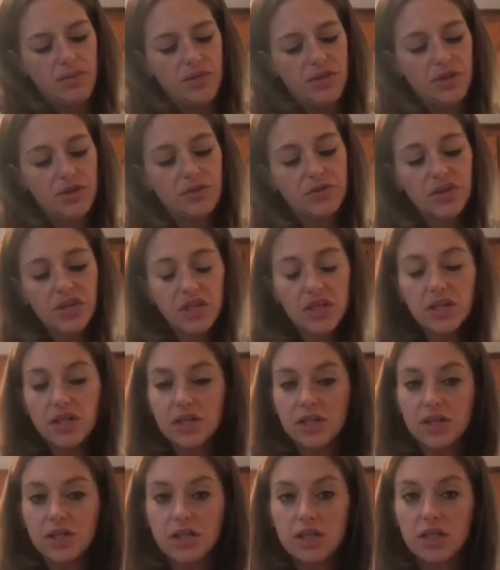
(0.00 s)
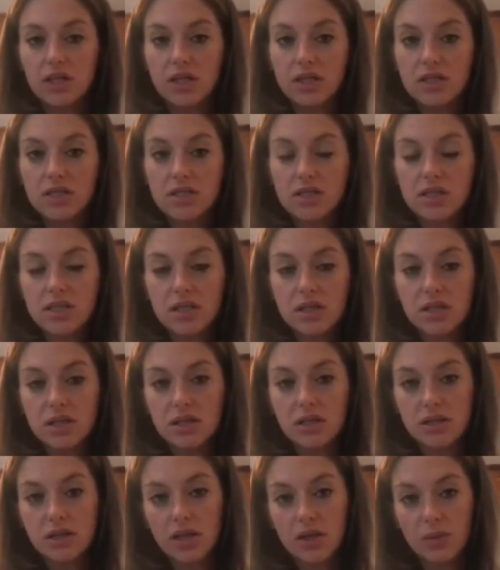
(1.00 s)
They're really good cooked,
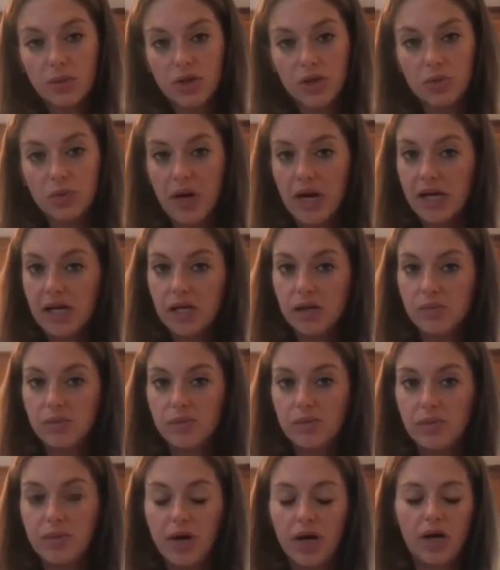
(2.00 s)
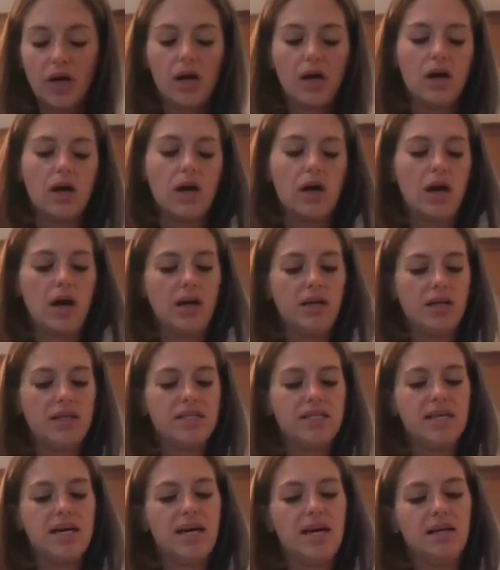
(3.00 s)
like when you bake them, but I
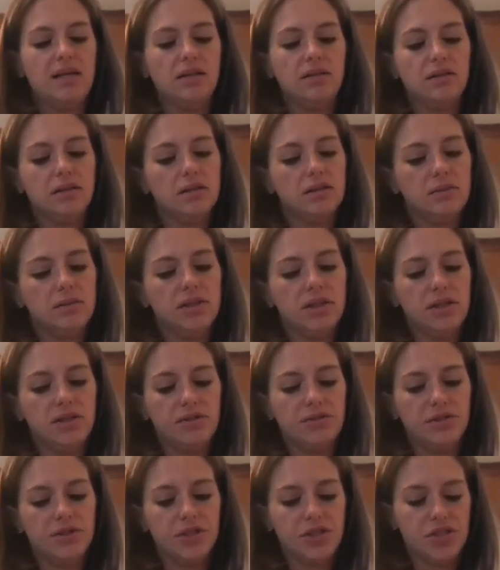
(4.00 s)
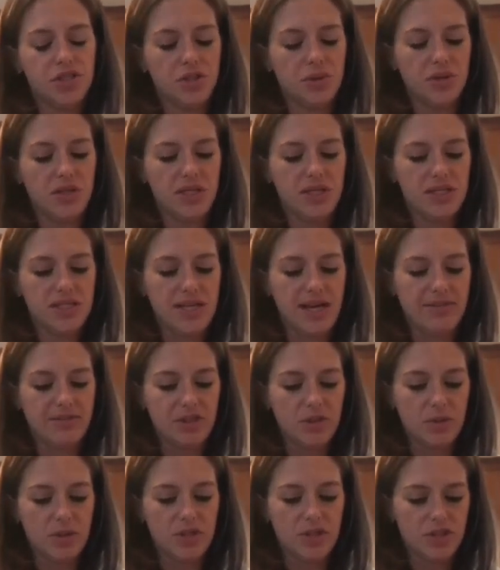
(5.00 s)
like to add a little bit in for the chewiness
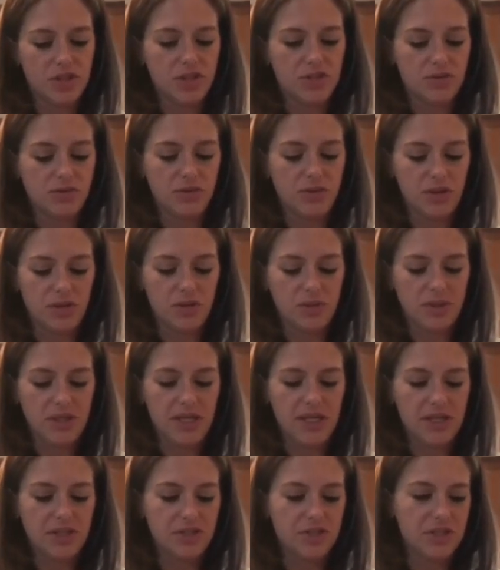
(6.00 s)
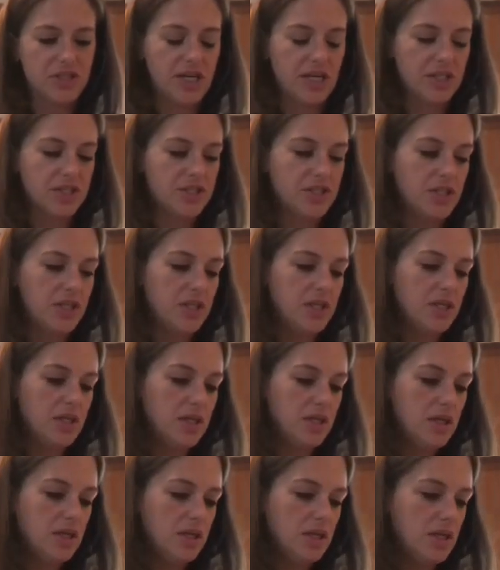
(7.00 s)
afterwards, just for a little bit of extra texture.
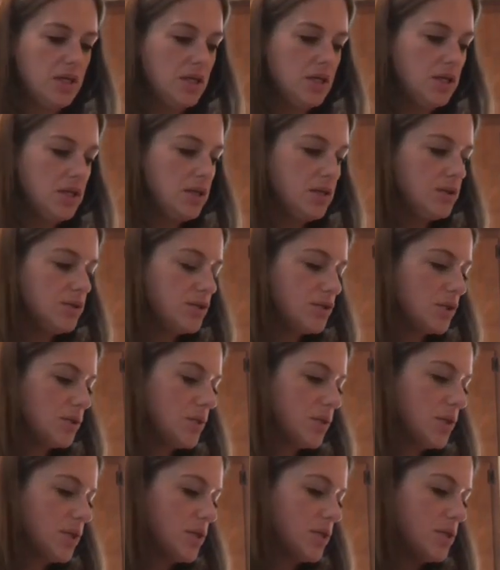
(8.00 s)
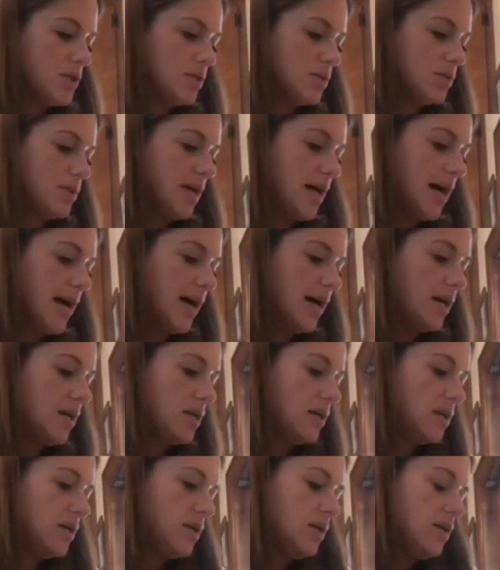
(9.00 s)
So we're gonna do that.